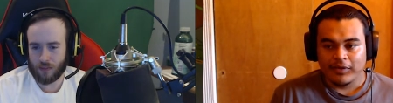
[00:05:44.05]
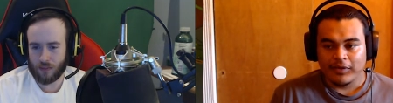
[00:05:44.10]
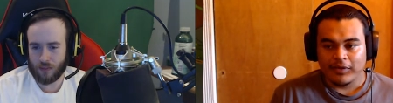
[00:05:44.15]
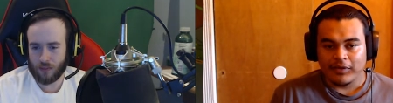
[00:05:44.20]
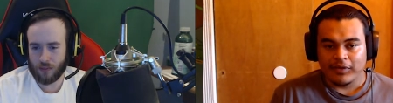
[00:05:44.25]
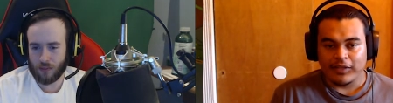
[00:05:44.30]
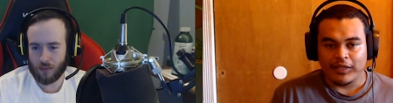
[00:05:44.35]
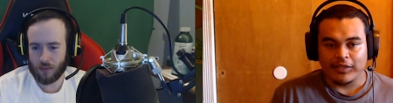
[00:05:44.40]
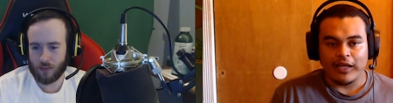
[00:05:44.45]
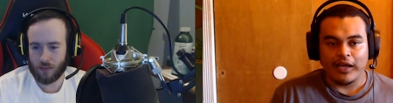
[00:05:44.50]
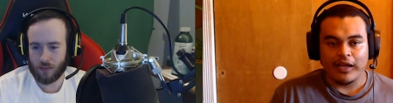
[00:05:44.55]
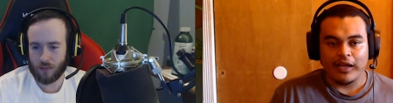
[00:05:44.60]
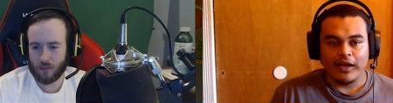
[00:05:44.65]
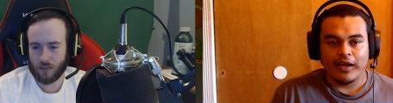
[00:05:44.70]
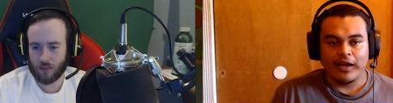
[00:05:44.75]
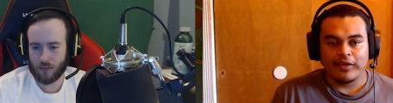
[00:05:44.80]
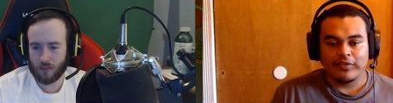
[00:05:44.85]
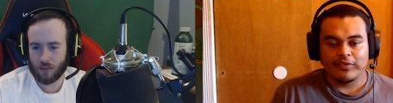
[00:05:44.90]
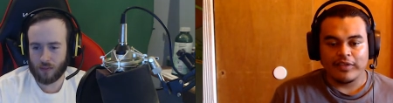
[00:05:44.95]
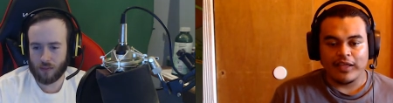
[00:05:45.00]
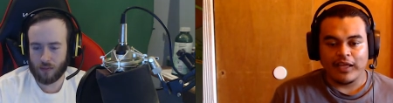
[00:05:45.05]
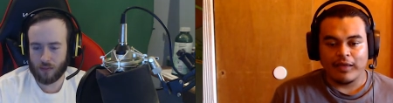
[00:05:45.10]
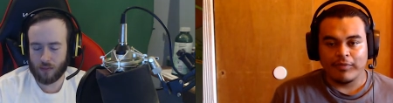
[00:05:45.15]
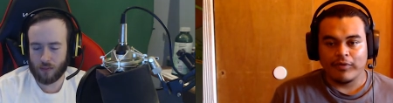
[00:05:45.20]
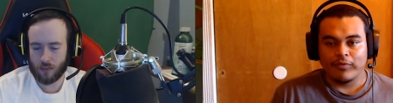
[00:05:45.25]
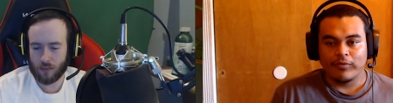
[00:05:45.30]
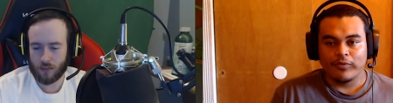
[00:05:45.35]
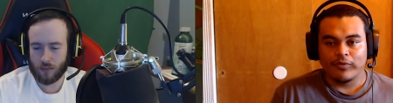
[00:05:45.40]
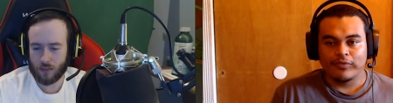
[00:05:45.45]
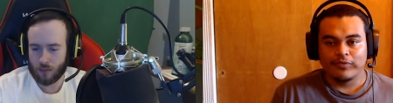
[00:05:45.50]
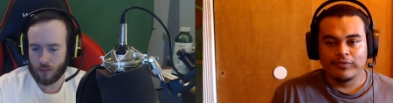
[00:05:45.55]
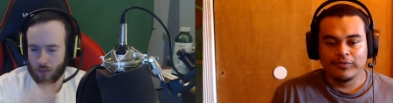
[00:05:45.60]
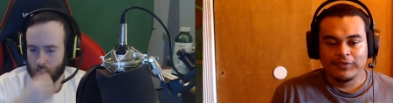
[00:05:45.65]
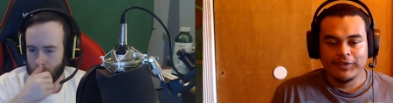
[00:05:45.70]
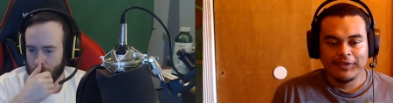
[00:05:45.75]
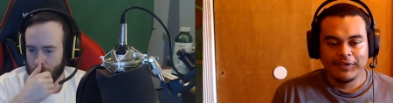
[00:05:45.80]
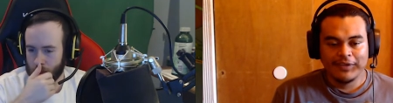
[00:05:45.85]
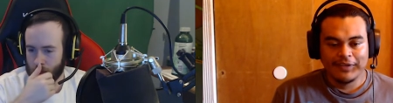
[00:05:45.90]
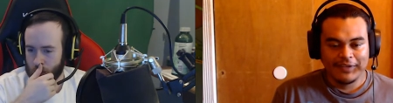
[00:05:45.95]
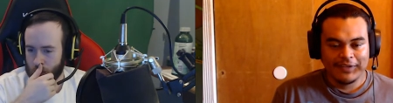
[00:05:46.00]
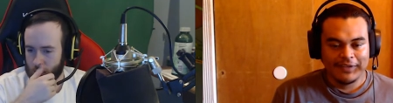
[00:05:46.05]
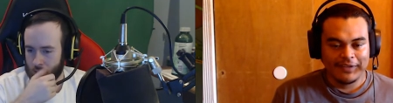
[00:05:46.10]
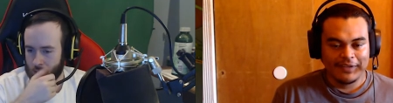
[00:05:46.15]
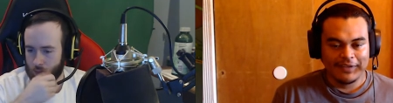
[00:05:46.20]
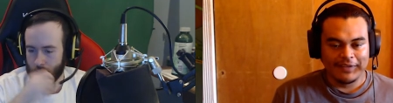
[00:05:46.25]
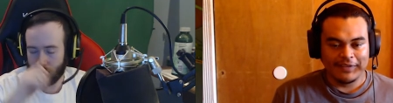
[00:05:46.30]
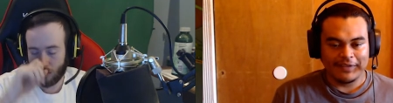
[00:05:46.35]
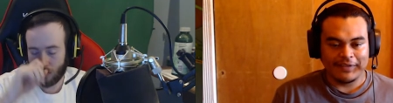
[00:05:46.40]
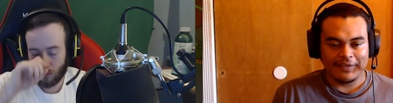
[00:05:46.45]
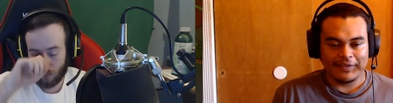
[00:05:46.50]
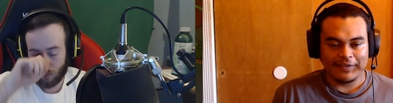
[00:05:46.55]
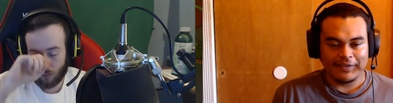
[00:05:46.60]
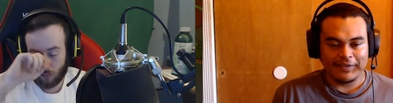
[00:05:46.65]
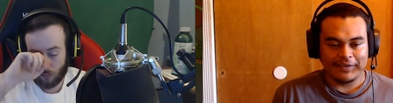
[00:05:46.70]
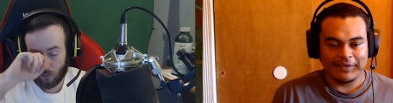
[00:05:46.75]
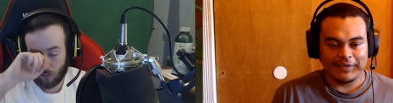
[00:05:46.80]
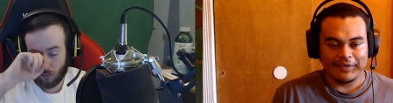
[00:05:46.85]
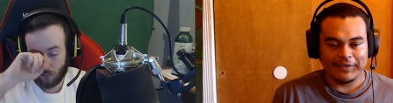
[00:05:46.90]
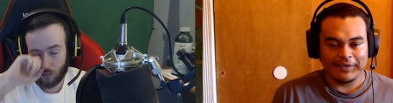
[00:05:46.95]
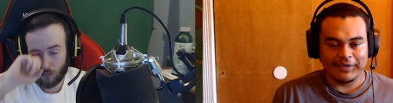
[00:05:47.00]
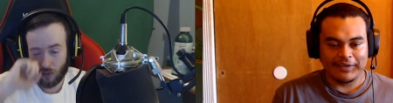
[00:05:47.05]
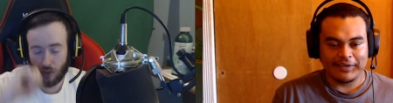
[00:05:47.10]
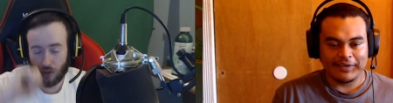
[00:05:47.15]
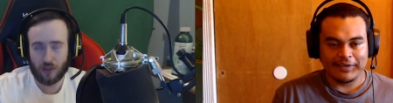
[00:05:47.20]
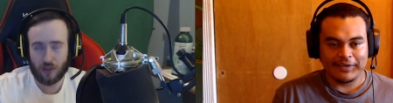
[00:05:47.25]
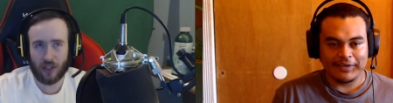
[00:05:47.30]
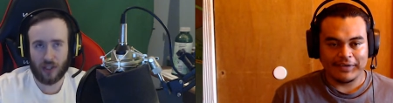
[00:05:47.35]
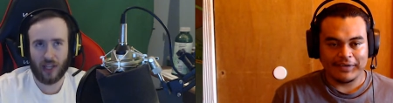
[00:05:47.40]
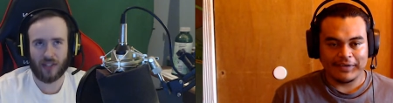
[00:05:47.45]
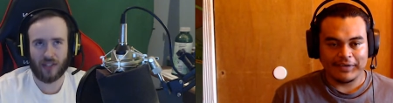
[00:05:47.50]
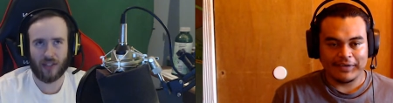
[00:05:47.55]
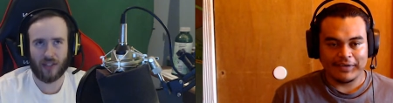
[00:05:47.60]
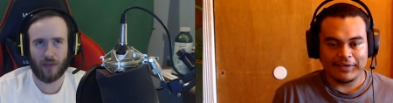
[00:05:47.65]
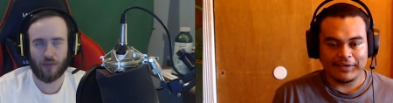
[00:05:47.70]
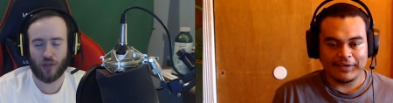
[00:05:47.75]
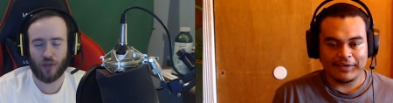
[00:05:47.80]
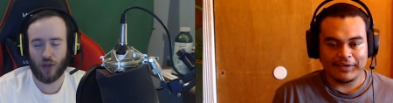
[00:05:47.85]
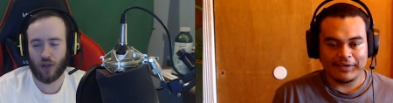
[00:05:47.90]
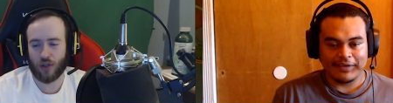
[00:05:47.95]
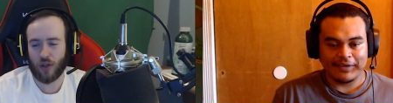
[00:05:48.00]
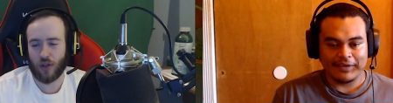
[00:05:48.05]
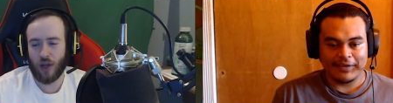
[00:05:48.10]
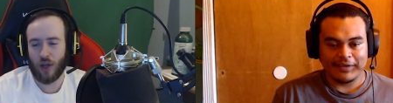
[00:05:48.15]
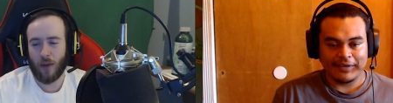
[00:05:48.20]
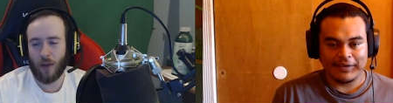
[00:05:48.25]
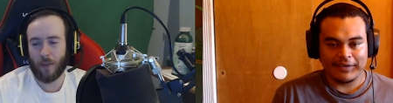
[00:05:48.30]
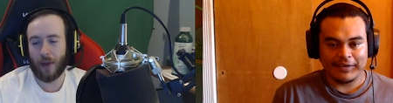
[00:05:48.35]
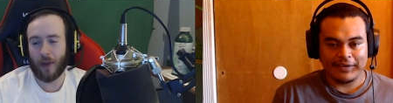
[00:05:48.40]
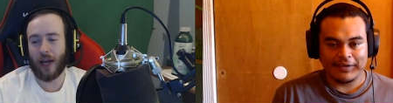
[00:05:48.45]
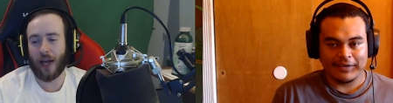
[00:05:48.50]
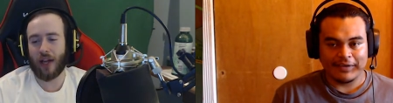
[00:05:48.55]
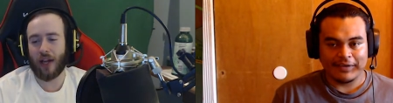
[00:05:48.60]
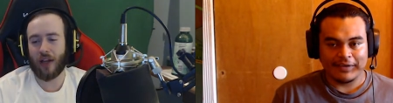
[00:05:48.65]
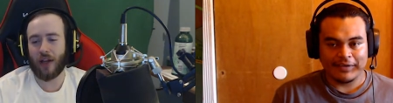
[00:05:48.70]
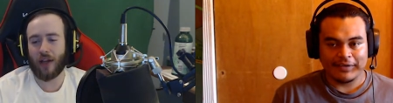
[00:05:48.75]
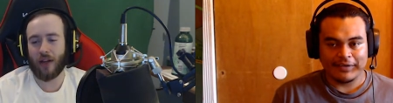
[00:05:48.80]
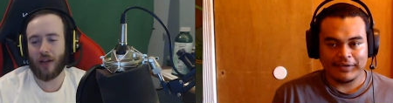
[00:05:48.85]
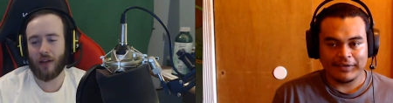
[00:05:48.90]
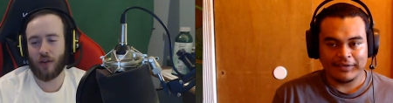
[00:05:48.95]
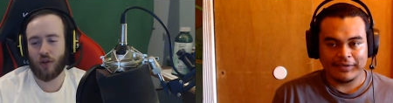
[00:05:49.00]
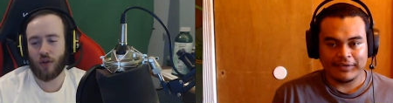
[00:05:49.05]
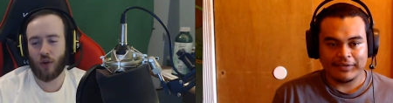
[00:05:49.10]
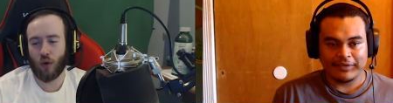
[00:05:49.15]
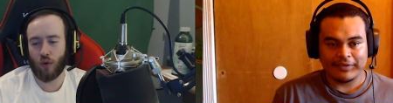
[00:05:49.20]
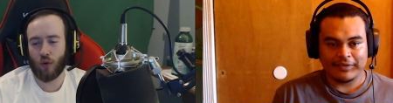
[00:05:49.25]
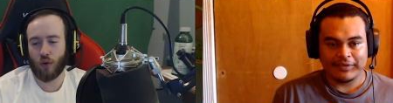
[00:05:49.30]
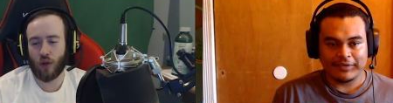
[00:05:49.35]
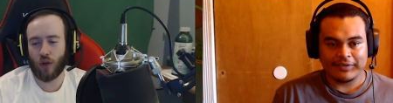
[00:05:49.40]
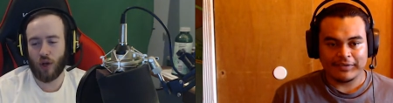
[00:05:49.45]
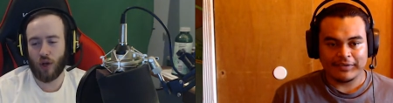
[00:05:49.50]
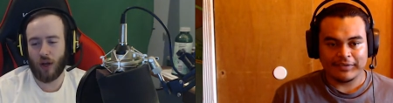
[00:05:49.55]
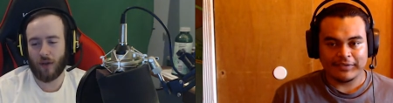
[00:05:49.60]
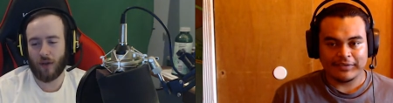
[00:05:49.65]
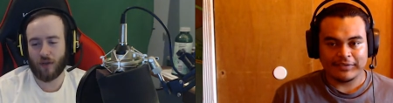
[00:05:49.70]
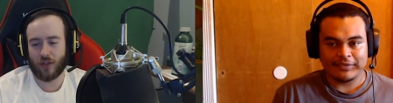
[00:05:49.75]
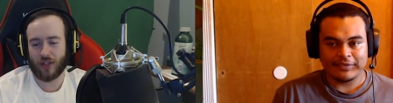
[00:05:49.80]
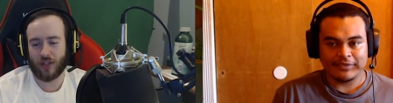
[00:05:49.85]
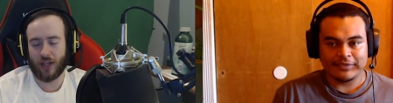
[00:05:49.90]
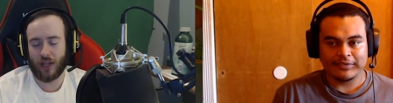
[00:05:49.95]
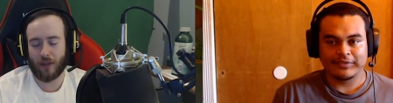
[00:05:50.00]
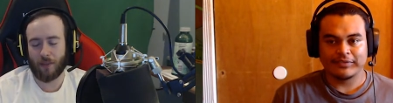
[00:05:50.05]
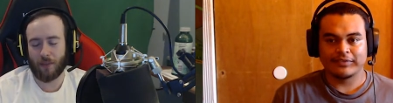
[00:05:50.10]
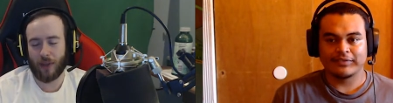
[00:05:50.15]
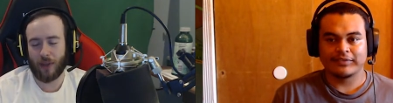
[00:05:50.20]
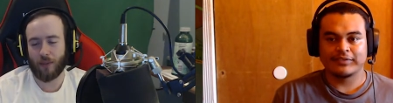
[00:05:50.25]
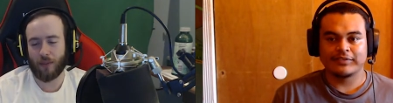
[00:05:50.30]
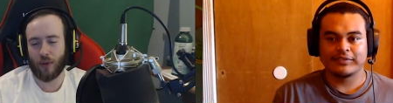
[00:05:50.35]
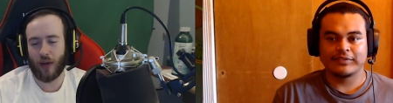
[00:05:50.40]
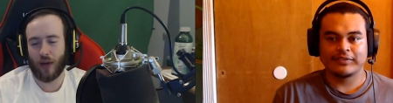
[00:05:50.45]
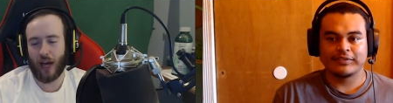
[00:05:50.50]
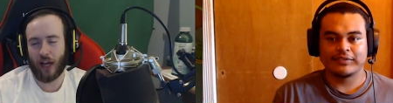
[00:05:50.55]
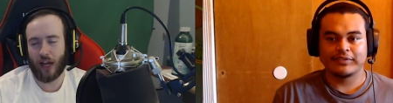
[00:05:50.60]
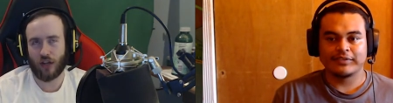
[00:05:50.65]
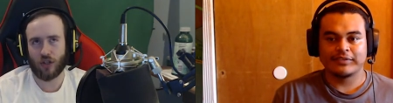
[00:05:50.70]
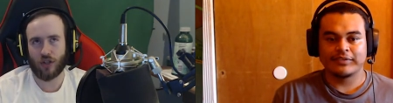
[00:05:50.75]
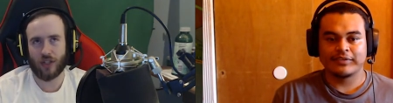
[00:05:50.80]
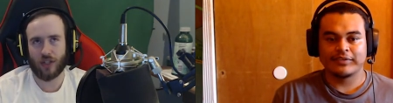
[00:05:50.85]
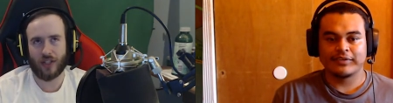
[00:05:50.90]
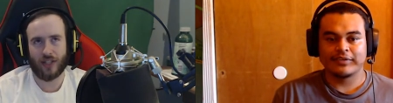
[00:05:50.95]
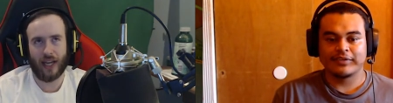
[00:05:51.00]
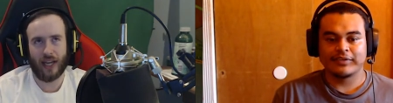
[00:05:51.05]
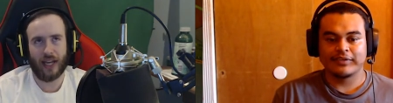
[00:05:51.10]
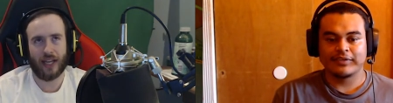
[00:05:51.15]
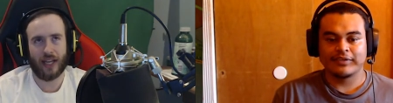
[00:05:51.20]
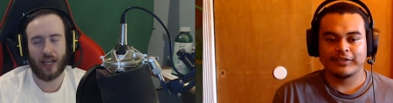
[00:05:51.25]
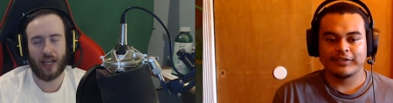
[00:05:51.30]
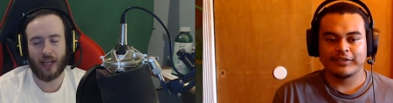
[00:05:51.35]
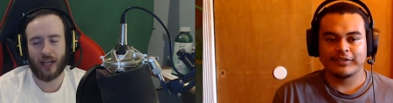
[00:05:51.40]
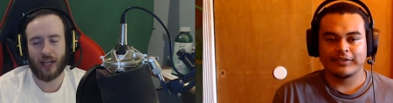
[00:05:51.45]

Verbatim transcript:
Speaker 1: like that guy stabbing a wolf.
Speaker 2: Well, you see that in some shows, but I don't recall ever seeing people actually taking